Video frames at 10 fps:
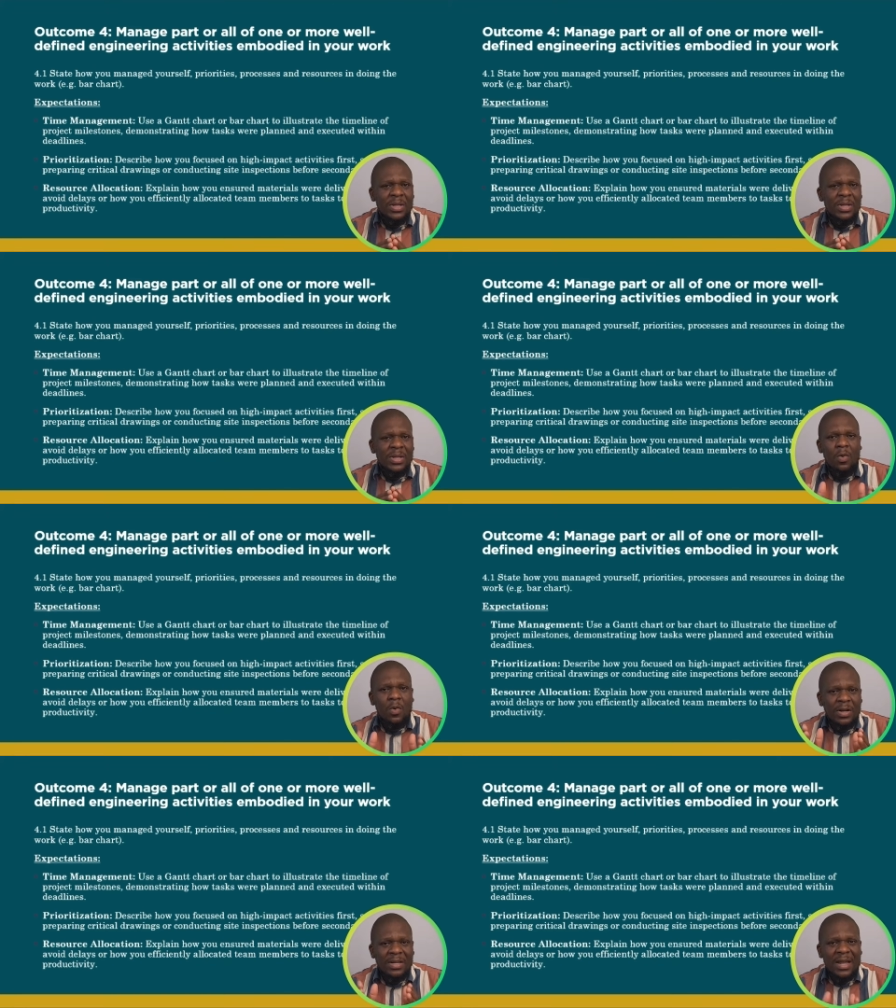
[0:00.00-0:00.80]
or
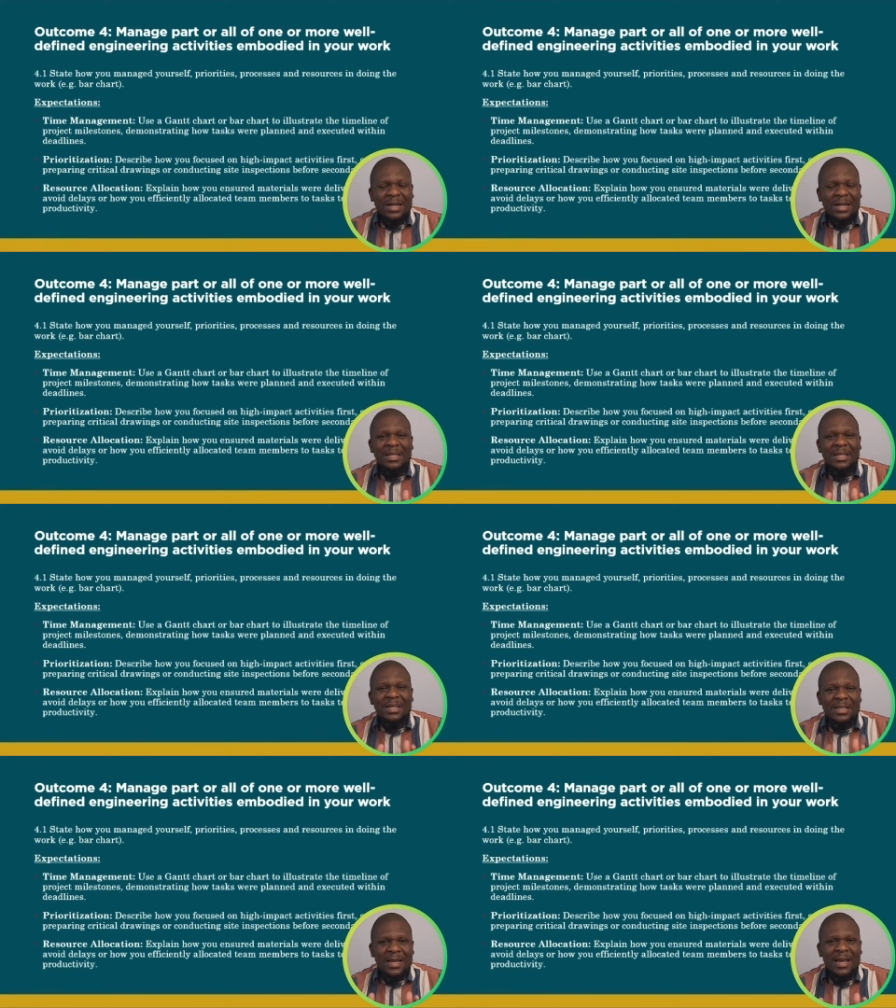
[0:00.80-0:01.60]
conducting
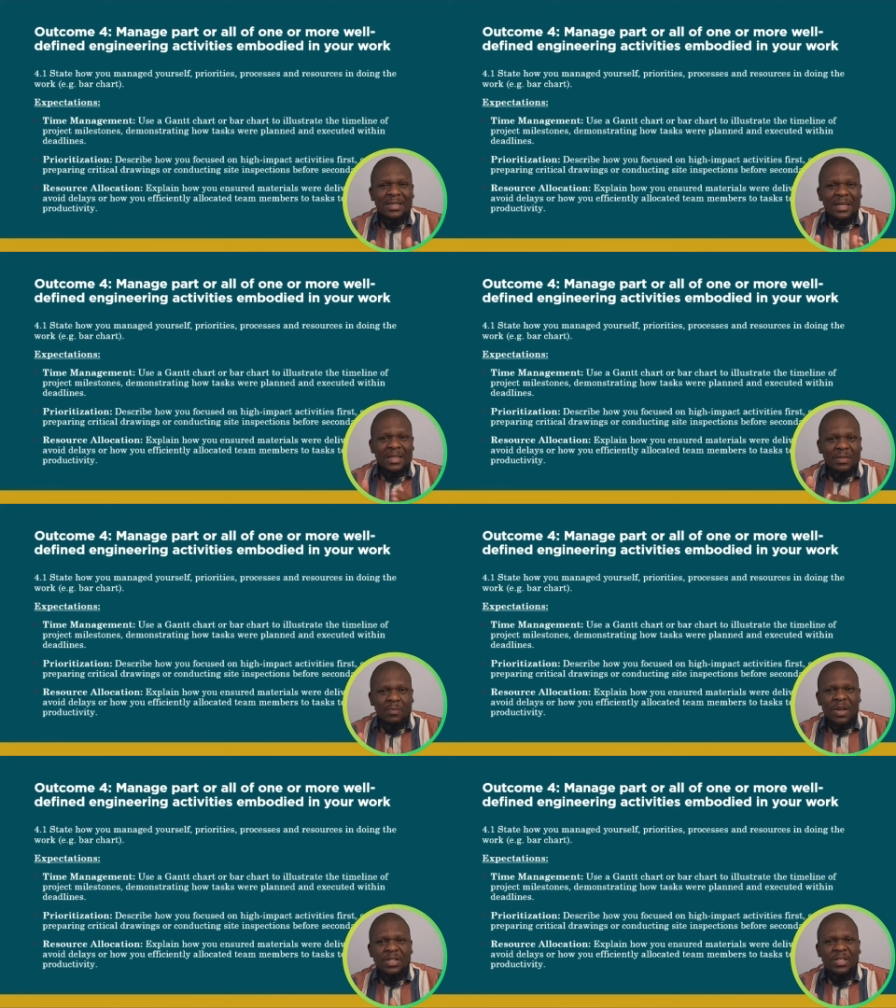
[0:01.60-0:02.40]
site
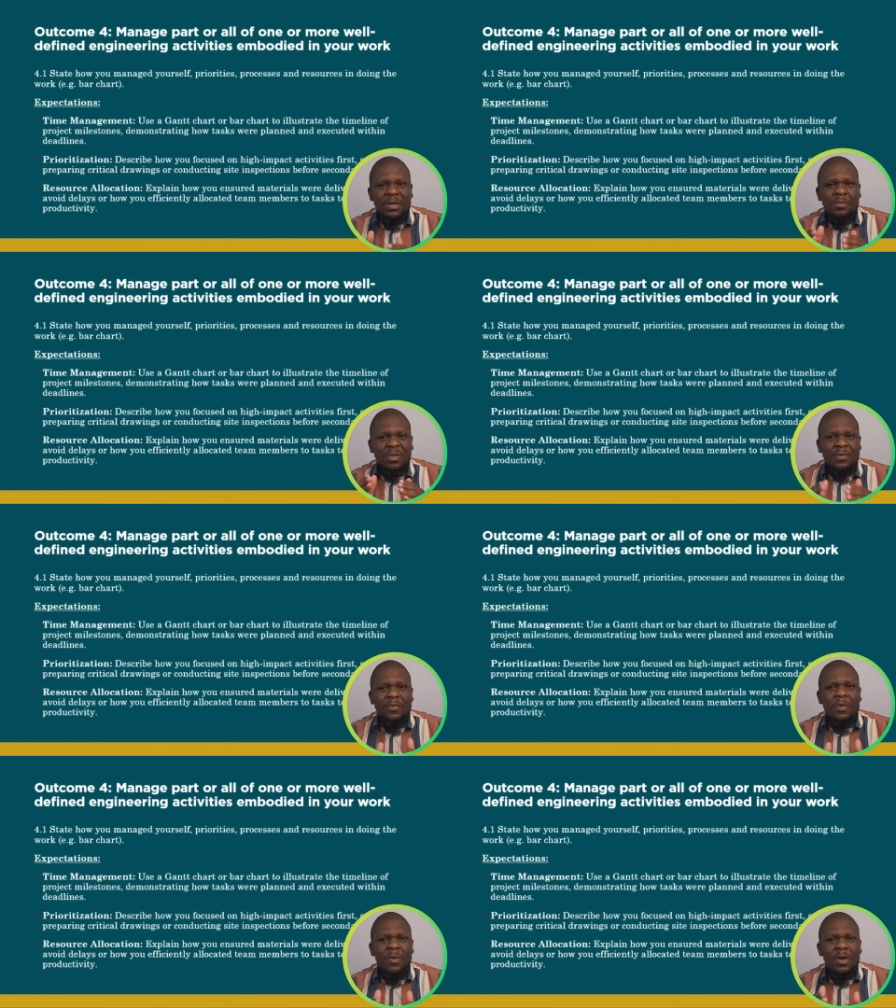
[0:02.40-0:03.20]
inspection
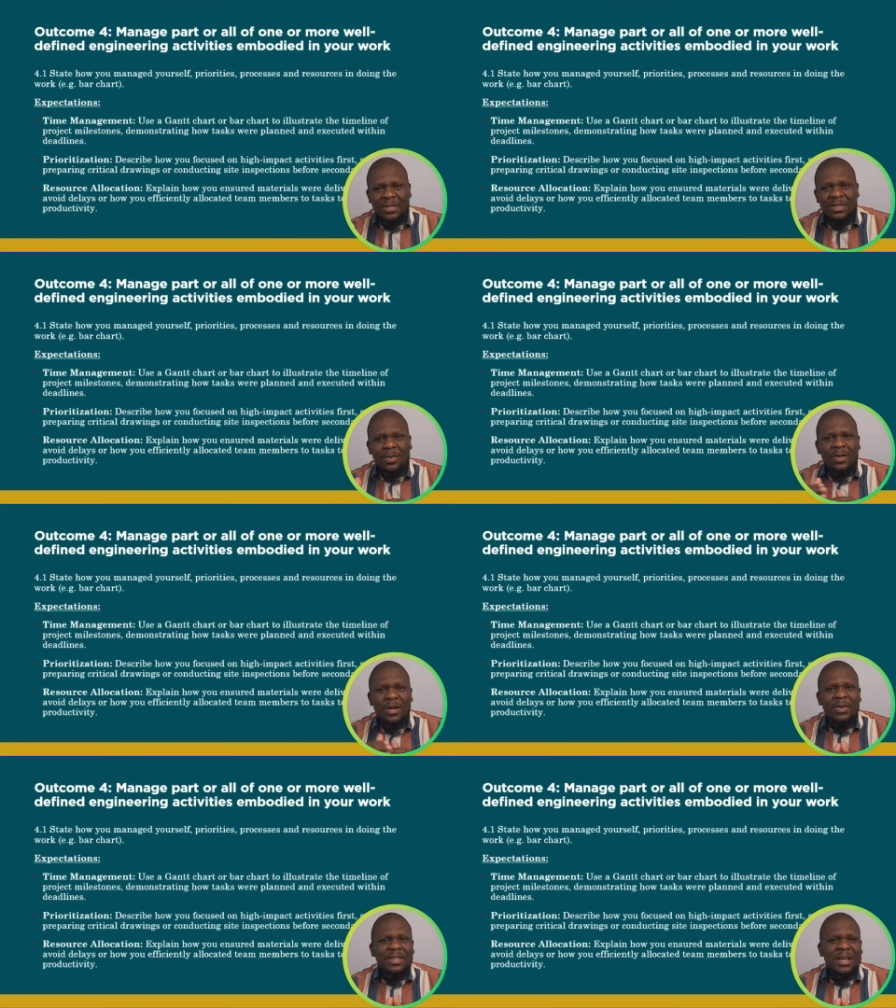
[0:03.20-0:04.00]
before
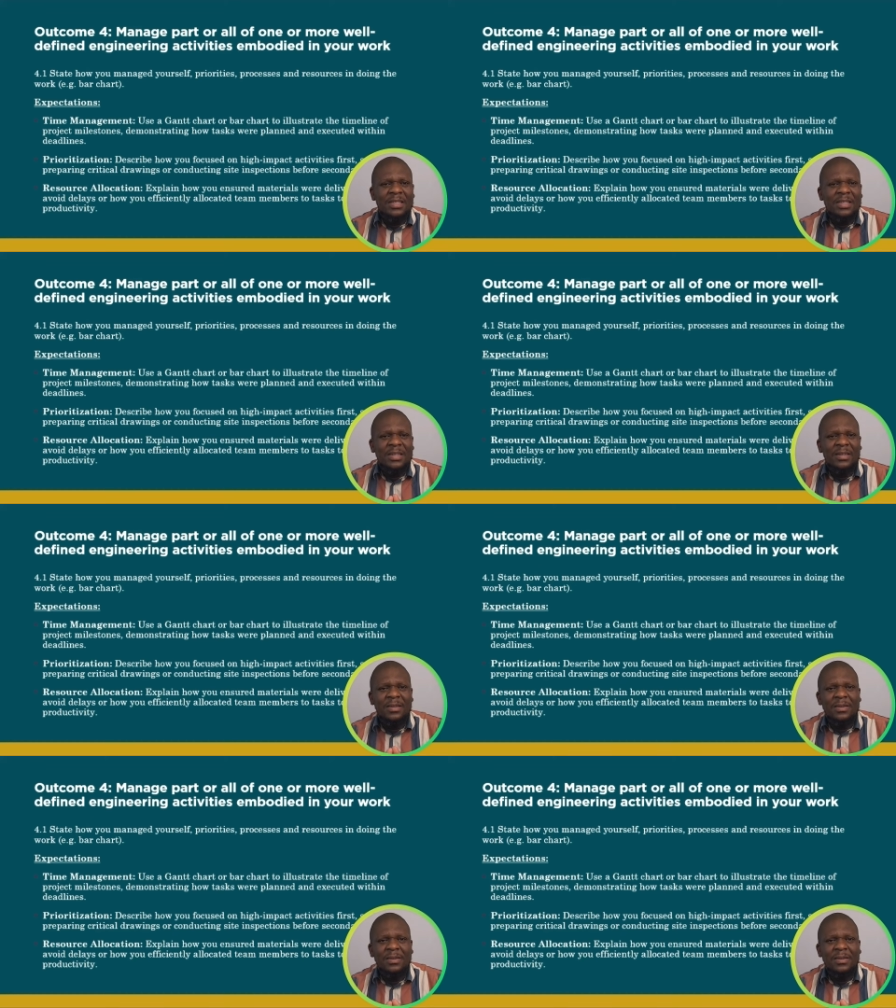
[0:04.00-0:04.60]
secondary tasks.